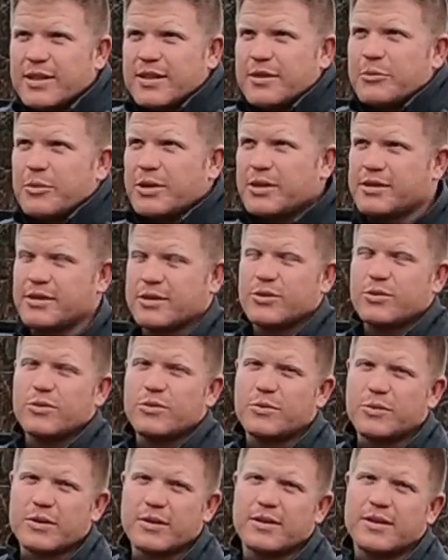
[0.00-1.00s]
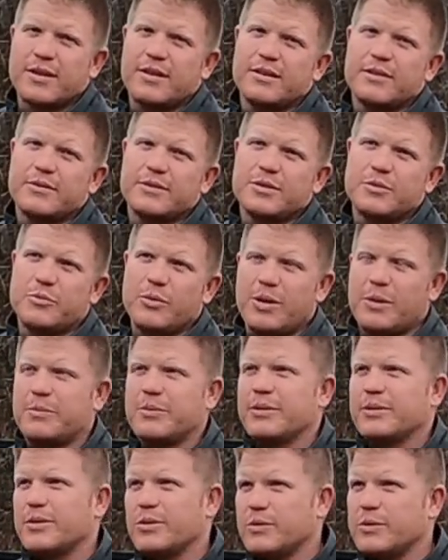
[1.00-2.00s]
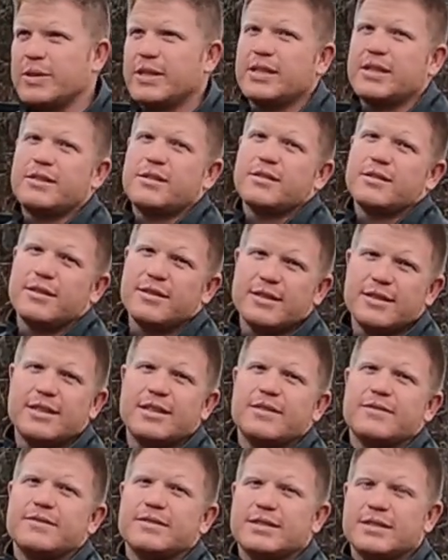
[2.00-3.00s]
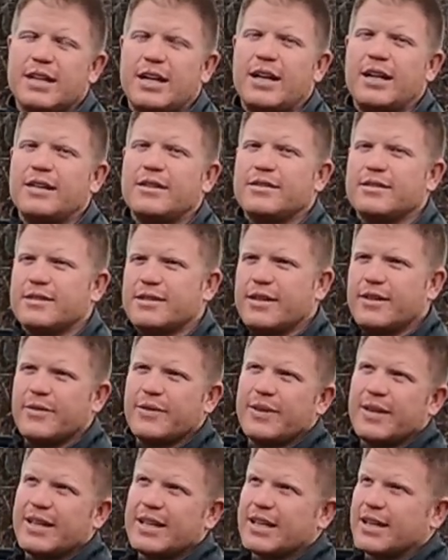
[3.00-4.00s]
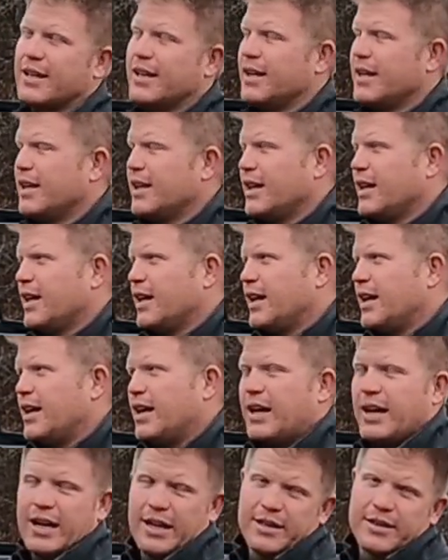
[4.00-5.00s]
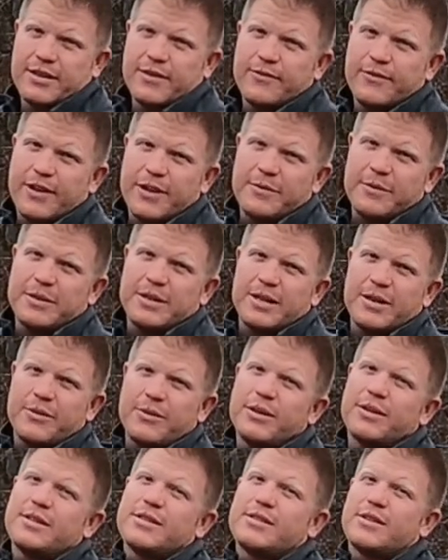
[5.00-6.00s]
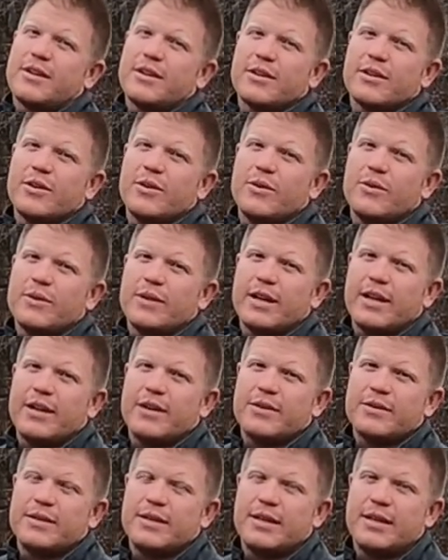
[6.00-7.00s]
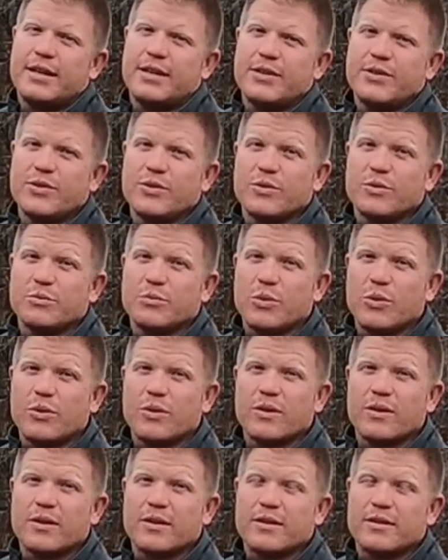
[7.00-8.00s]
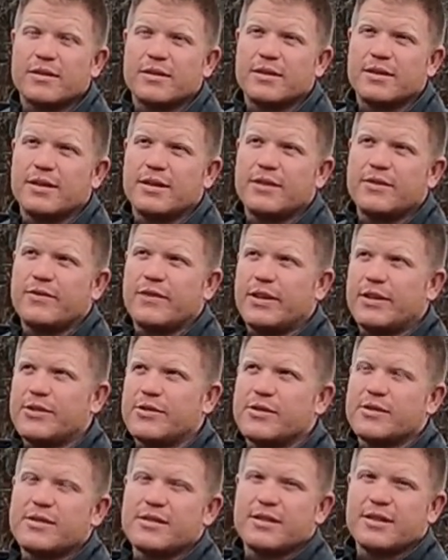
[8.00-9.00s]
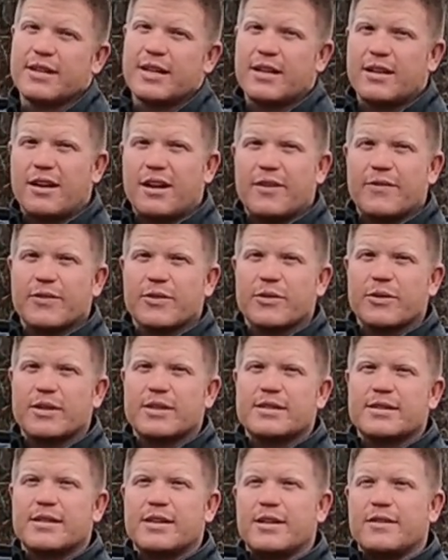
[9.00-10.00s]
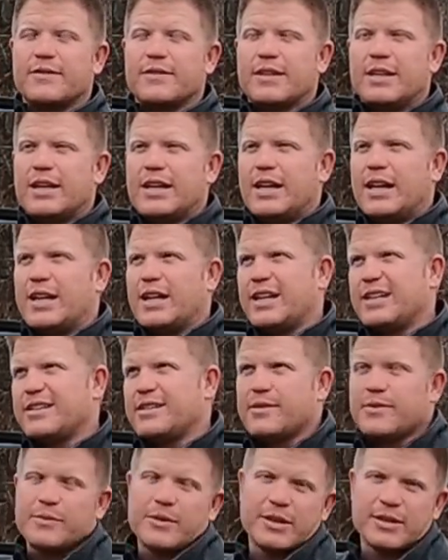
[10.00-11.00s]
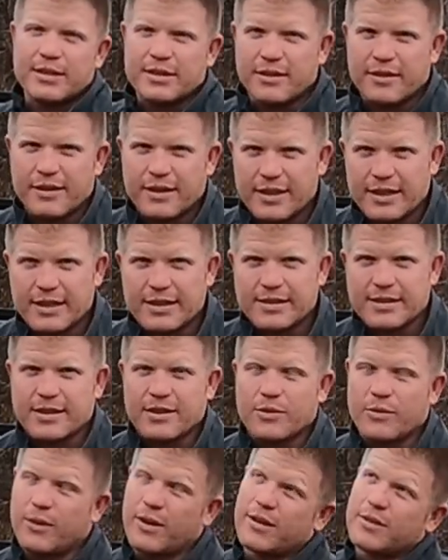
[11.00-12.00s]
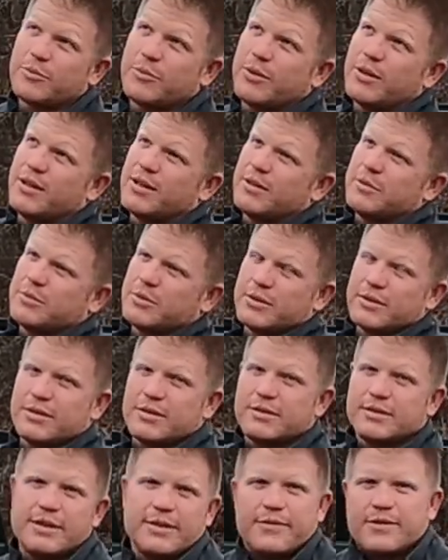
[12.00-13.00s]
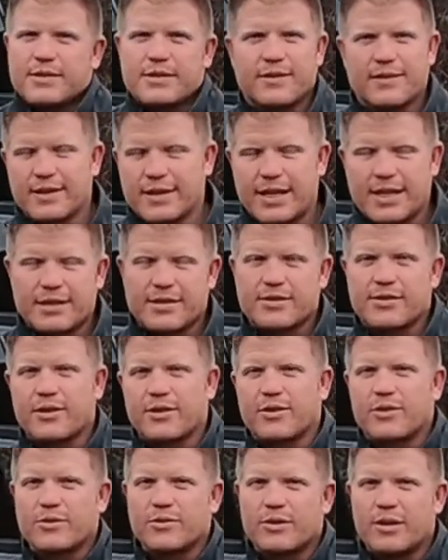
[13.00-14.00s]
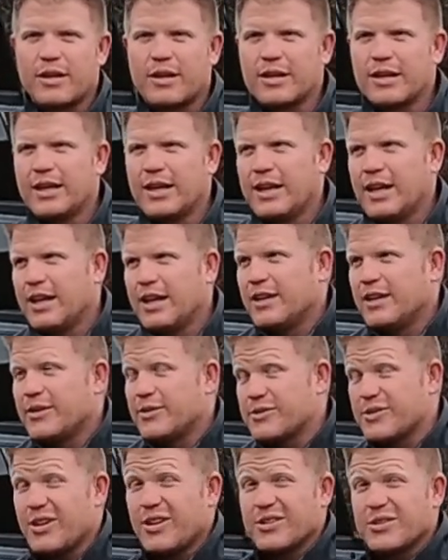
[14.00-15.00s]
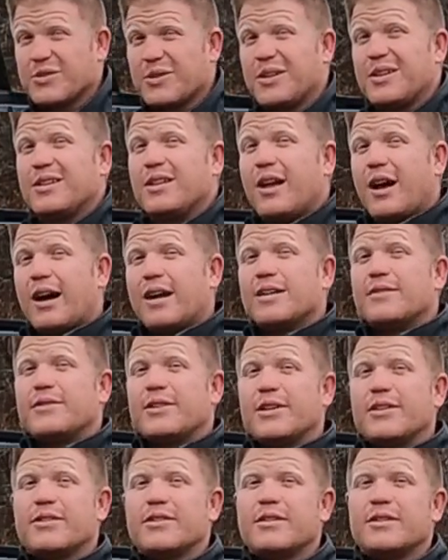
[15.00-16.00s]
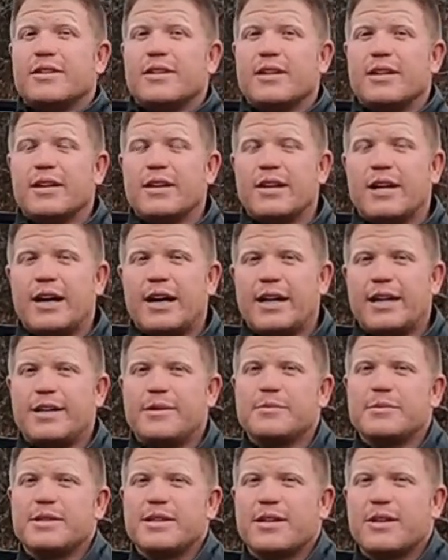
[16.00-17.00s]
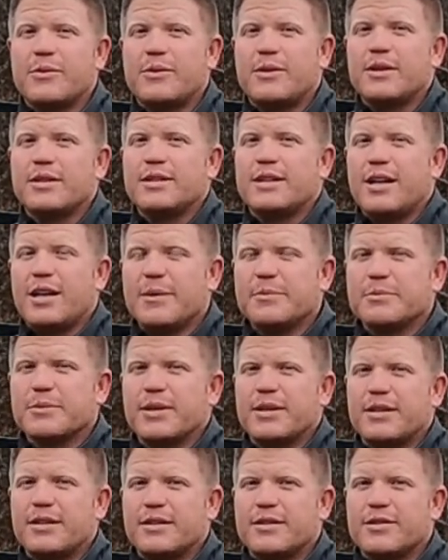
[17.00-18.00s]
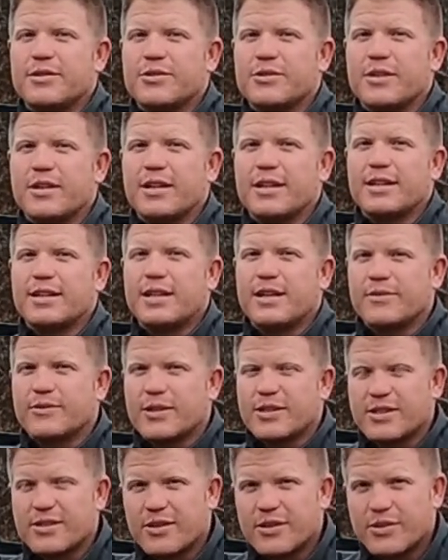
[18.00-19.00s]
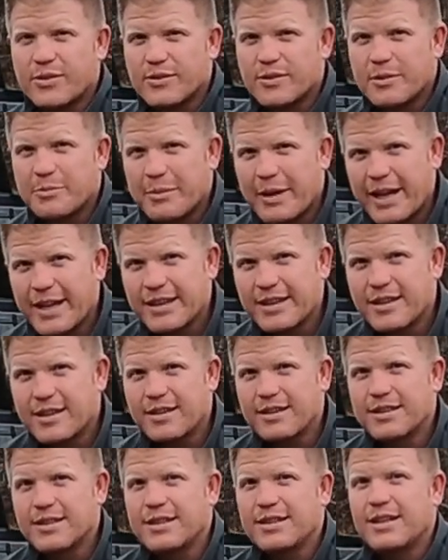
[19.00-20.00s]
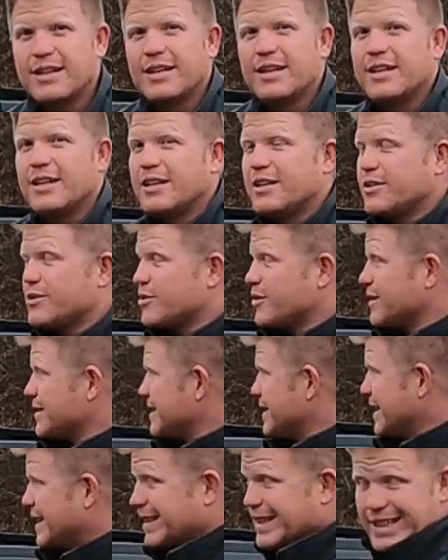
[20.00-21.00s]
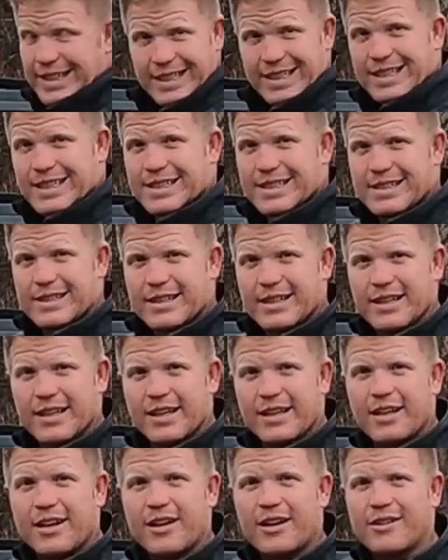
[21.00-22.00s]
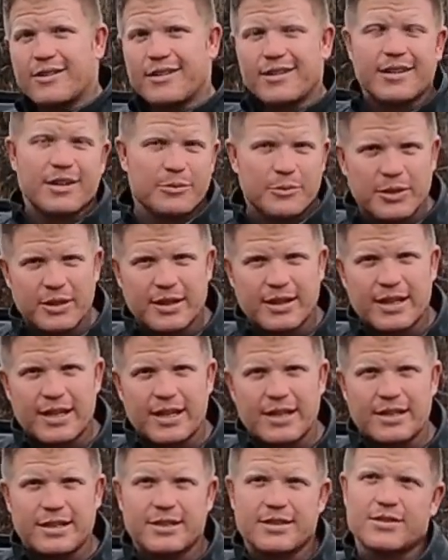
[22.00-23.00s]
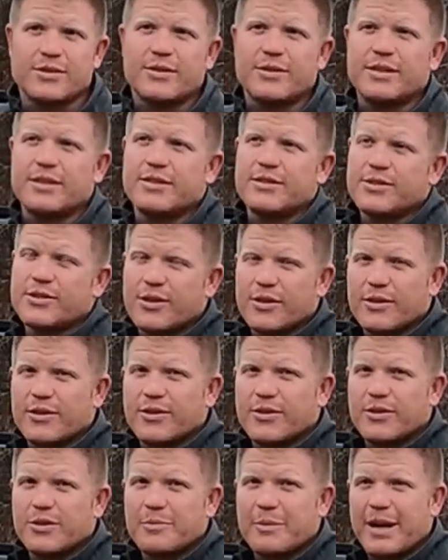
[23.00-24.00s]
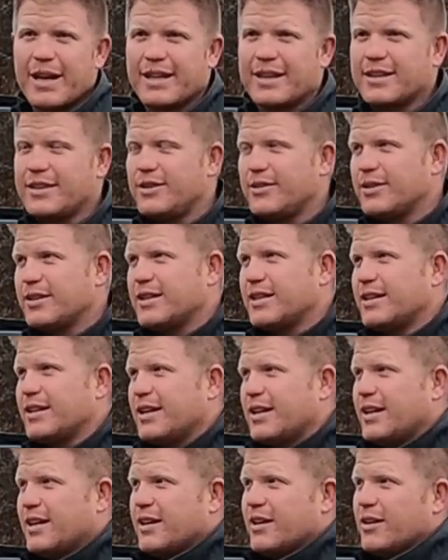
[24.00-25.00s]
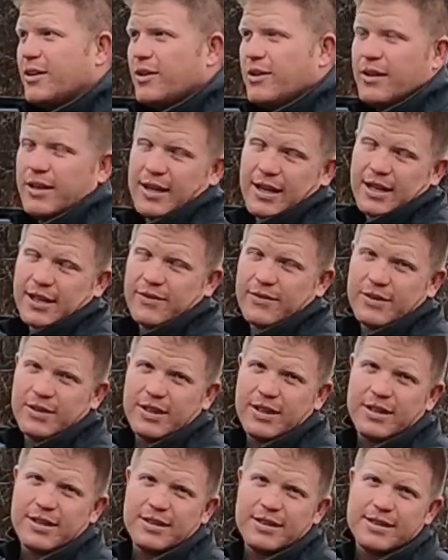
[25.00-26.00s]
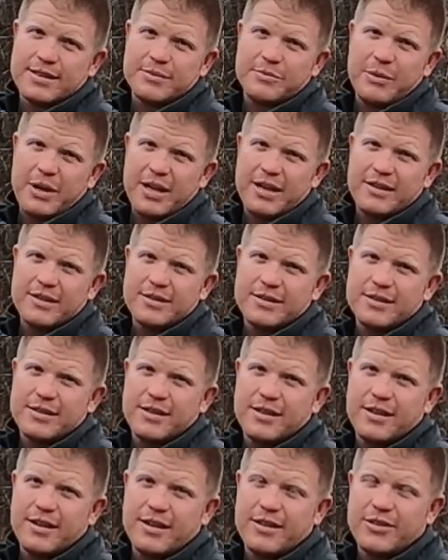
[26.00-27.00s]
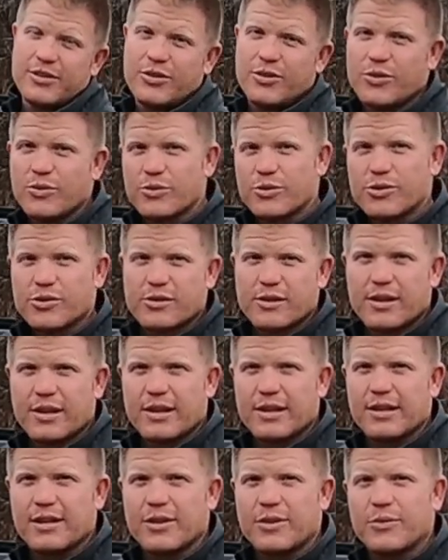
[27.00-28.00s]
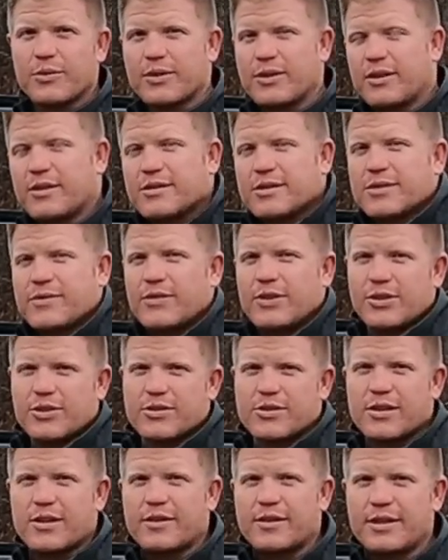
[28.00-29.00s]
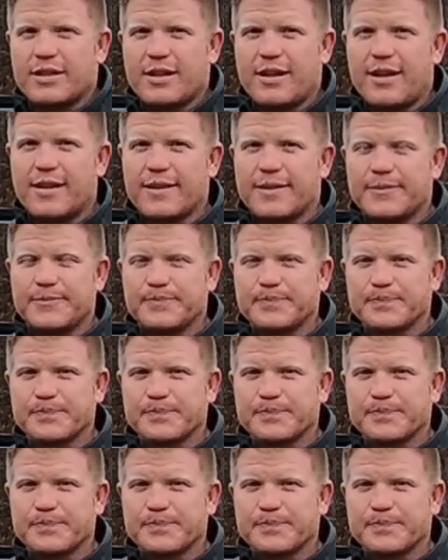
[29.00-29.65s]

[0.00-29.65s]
I did a bunch of cool work on it with the bumper and the winch and the lift and tires and everything, the family and I wanted to start going out and doing more adventures and kind of off the grid stuff. And I just didn't want little things like water pump or different stuff like that to start going wrong. There's also a lot of other items that I wanted to upgrade on the truck. And after I started doing the math on it, trucks like these already come with that. And so I started to do the math, and you get a whole heck of a lot less miles on a newer truck with all those features already on it.